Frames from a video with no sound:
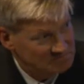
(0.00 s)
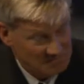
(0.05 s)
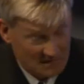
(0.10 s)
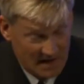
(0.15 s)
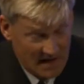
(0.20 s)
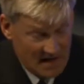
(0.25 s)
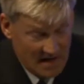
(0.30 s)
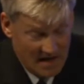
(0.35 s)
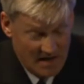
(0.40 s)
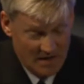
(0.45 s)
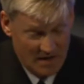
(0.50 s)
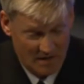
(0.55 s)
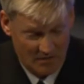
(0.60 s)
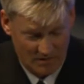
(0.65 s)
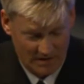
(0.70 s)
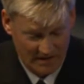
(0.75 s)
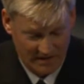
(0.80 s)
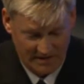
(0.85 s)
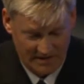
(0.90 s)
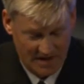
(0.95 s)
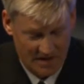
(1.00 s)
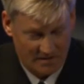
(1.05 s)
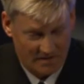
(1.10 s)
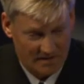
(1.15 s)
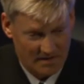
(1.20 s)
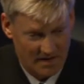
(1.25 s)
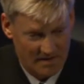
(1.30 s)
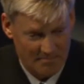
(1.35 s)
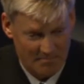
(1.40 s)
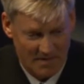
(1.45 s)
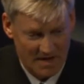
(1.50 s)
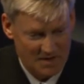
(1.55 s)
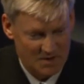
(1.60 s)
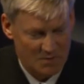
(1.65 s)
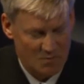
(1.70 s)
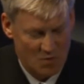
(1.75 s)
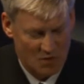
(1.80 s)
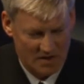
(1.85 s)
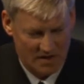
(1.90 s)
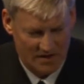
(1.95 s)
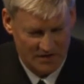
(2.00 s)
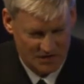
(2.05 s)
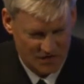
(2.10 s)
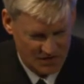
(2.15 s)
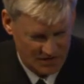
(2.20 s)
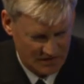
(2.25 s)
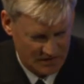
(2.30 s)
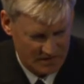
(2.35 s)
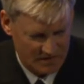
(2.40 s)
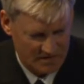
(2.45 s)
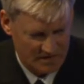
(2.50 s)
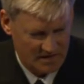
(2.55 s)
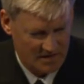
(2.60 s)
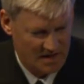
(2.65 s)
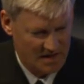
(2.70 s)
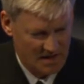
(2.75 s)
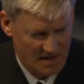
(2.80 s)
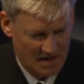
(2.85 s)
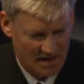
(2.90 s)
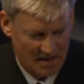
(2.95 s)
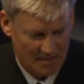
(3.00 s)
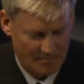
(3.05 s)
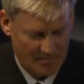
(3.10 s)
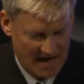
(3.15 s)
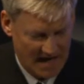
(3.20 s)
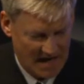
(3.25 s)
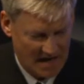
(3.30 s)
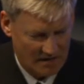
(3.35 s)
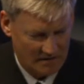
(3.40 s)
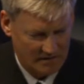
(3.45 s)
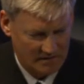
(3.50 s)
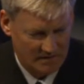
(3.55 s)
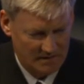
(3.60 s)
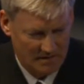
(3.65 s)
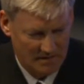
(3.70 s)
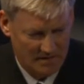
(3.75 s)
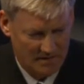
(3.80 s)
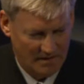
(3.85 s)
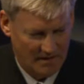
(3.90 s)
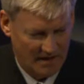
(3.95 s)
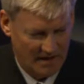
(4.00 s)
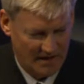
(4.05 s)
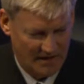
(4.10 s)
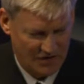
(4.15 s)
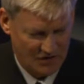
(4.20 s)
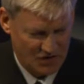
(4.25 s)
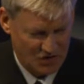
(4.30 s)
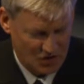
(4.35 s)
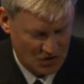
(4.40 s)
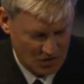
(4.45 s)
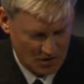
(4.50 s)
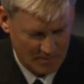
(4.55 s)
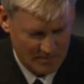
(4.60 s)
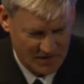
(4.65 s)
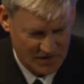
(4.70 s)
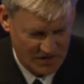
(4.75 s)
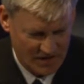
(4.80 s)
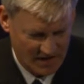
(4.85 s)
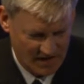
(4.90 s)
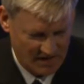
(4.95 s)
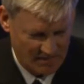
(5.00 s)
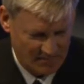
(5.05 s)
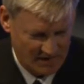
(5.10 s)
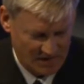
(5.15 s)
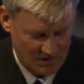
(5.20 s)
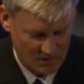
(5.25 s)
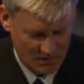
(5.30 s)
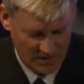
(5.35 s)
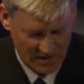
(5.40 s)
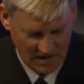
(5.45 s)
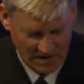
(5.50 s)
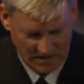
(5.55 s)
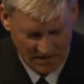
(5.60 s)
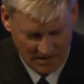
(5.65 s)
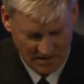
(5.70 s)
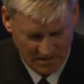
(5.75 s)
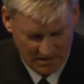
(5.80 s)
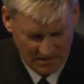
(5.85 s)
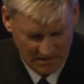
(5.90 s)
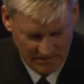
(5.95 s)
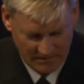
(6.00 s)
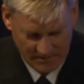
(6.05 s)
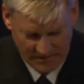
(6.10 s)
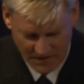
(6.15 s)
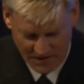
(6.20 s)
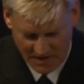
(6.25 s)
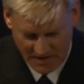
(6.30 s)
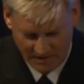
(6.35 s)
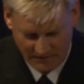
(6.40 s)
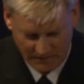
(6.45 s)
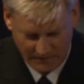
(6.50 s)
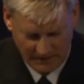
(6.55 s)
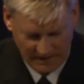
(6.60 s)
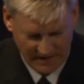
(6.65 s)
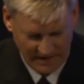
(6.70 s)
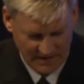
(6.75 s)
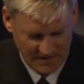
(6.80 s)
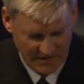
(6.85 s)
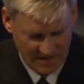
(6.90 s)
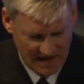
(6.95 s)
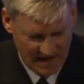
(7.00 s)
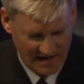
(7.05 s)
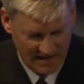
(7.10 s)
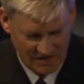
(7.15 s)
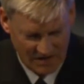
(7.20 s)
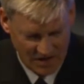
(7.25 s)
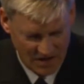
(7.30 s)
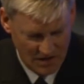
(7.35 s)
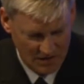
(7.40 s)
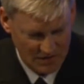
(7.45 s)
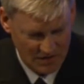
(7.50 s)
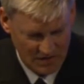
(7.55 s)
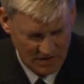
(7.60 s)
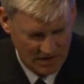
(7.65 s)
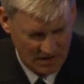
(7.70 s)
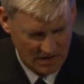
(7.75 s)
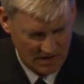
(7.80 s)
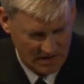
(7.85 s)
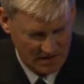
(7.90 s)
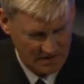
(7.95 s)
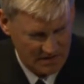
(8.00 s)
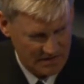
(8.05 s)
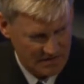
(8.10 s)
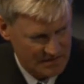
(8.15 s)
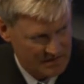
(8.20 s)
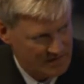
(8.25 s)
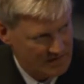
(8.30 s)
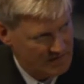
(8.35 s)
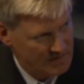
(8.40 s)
I really don't. I'm much more concerned about the skirmishing between fishing fleets and coast guards,